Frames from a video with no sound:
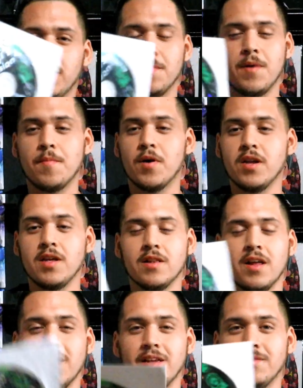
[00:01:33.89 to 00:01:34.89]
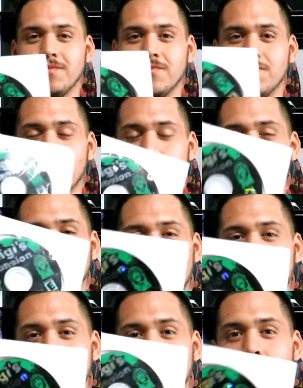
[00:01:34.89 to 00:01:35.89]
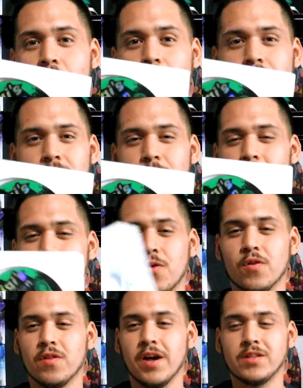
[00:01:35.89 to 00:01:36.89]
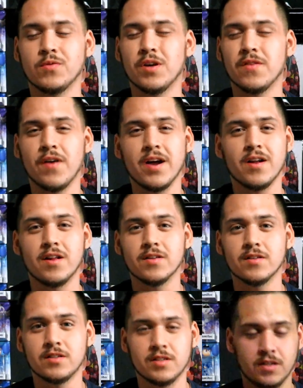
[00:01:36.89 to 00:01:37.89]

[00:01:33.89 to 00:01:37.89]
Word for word: to get my money like for this game alone. It's probably worth like $25.